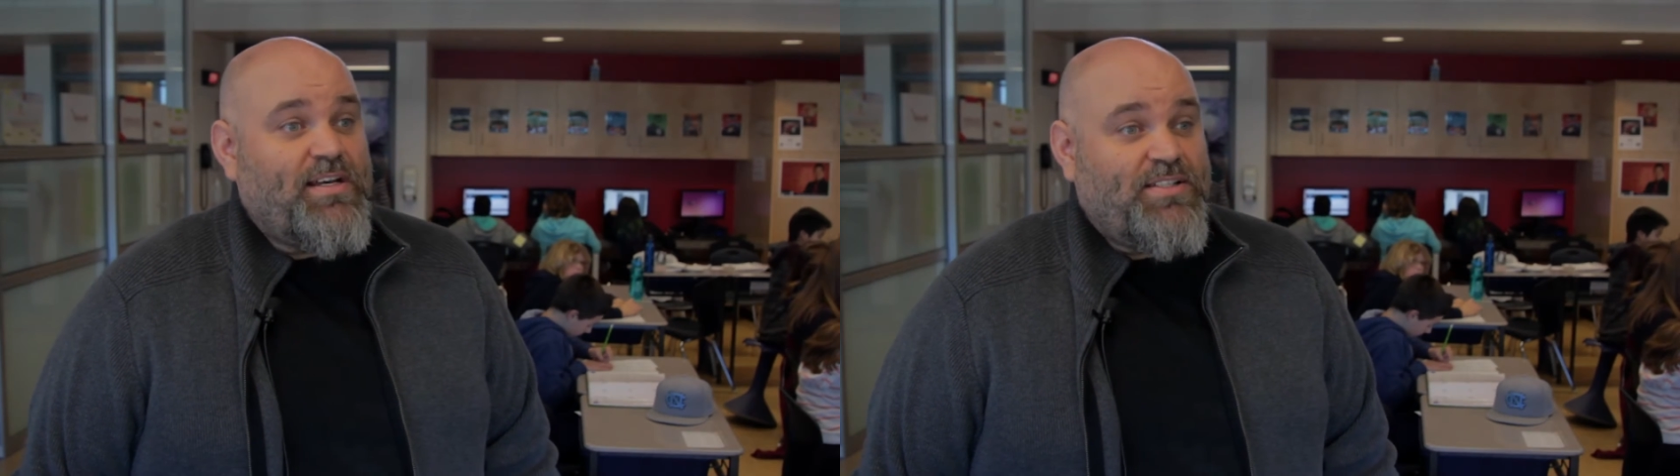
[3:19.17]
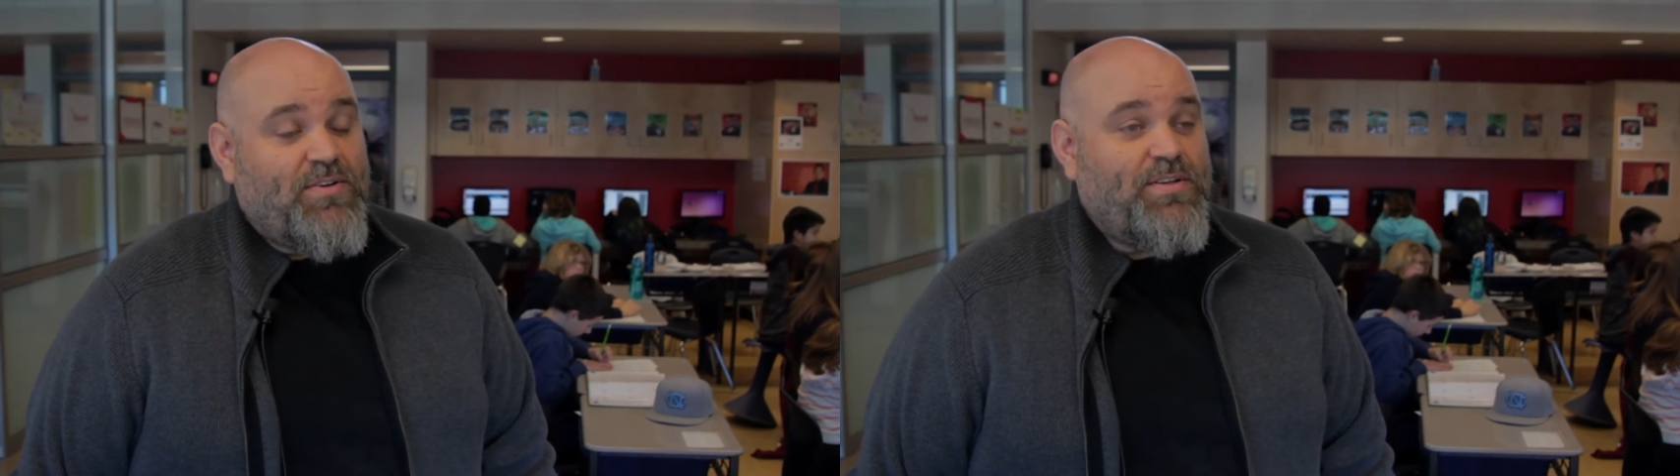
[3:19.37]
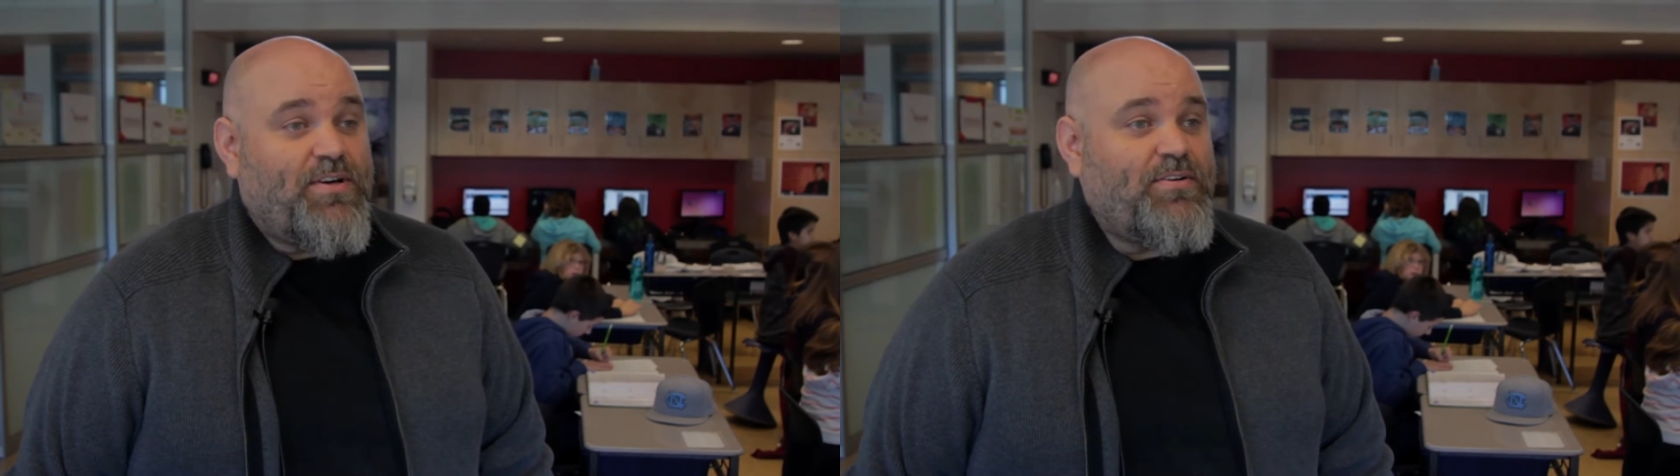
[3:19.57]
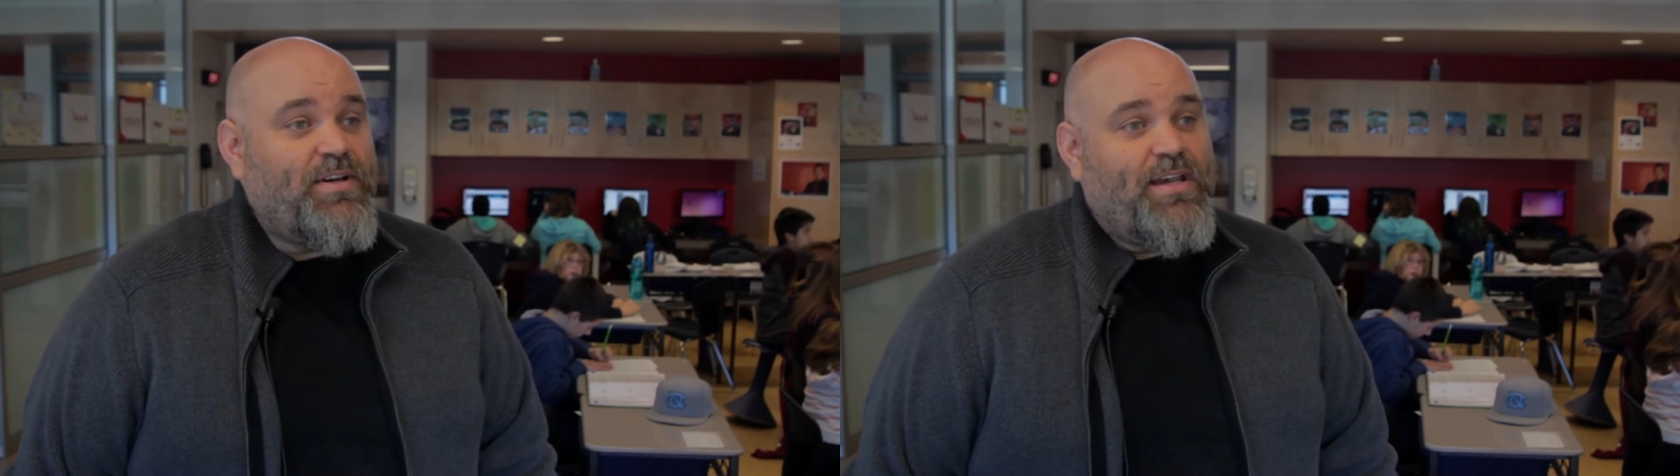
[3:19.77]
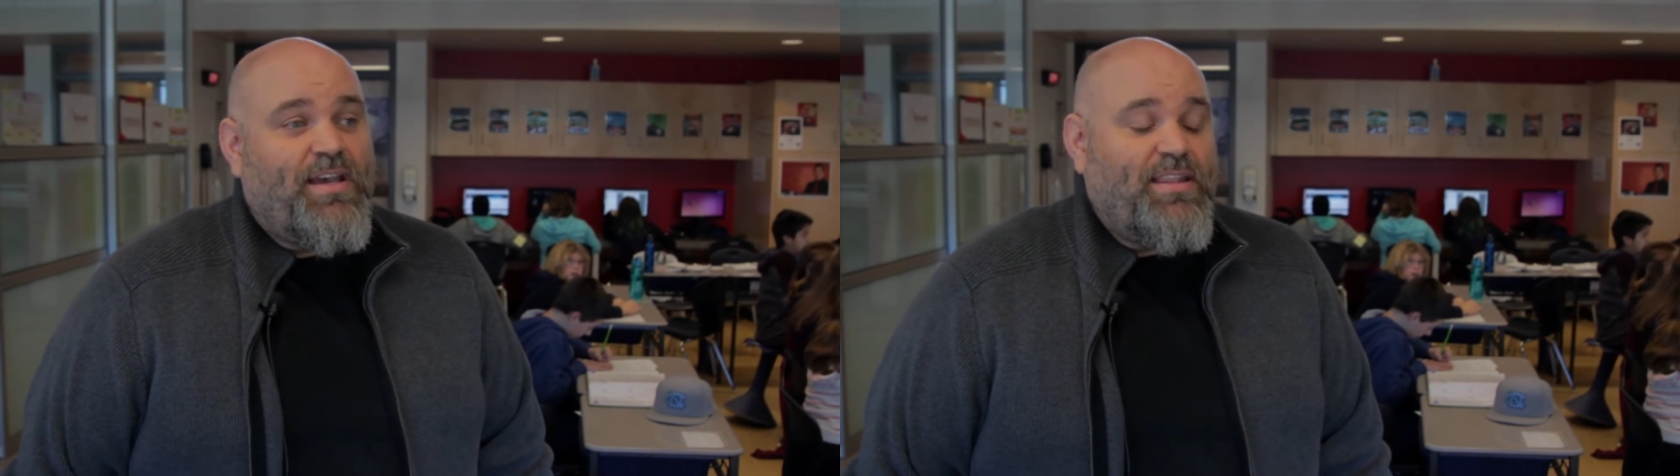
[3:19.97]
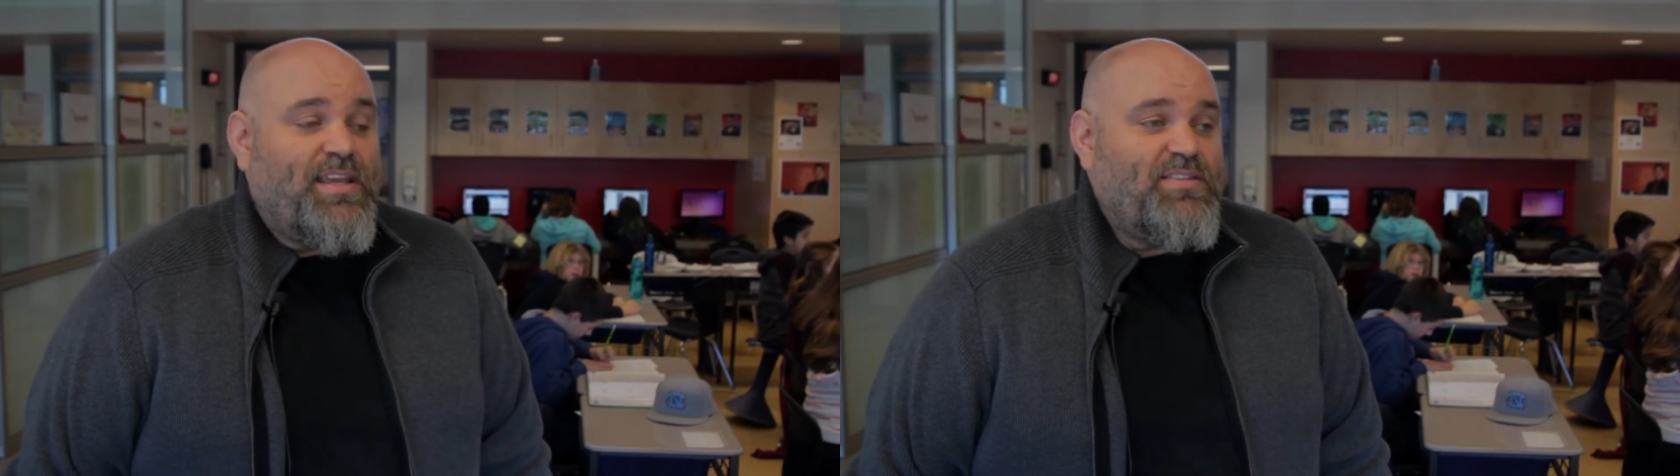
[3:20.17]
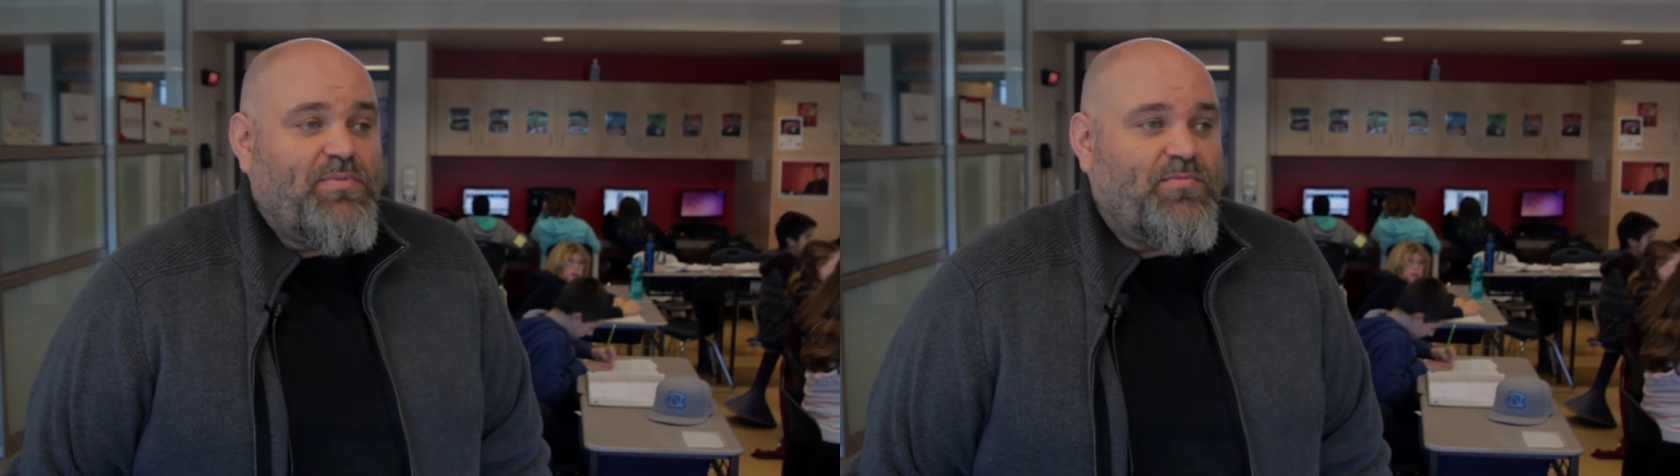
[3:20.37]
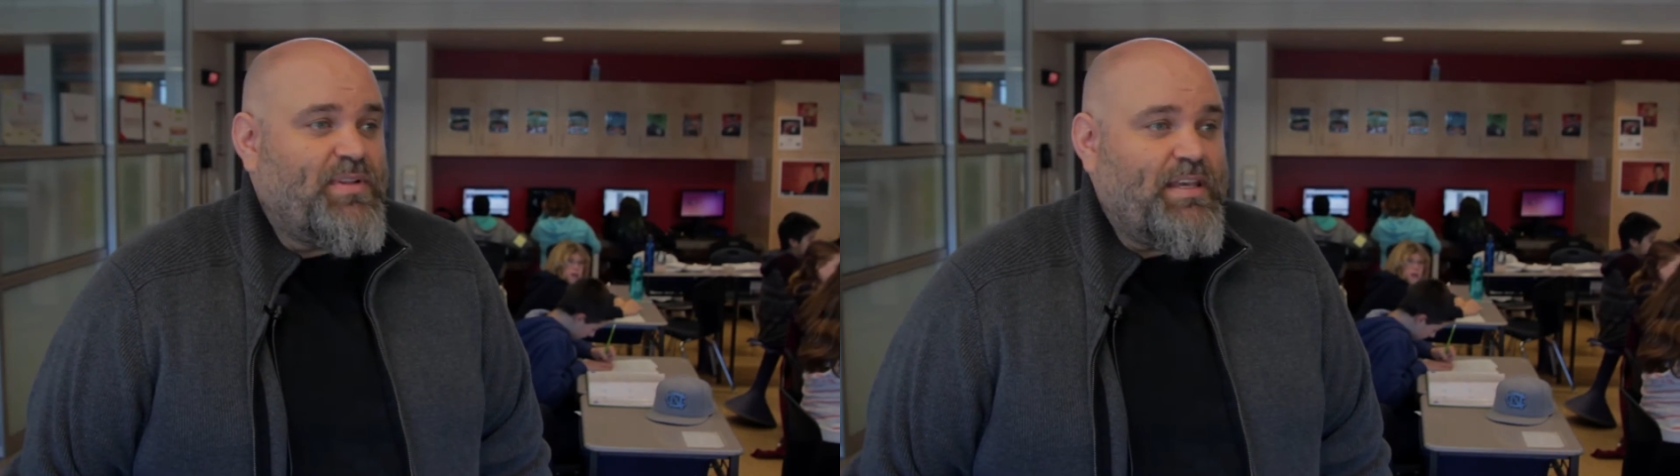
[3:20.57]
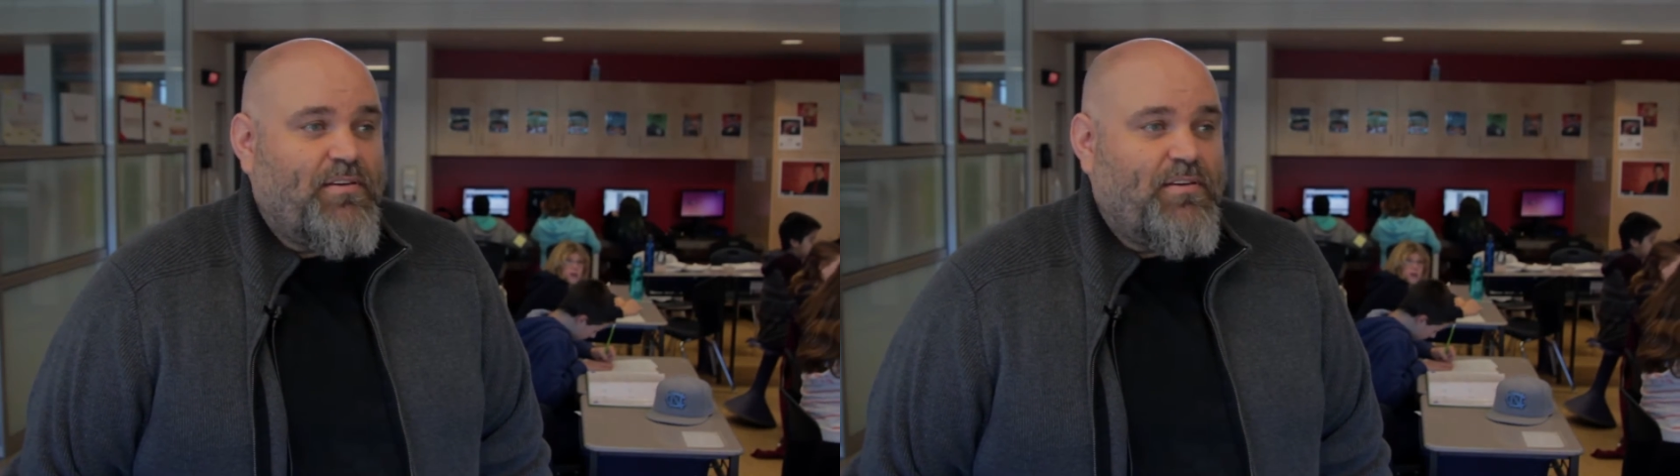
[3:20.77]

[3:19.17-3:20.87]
don't know. And the kids have been really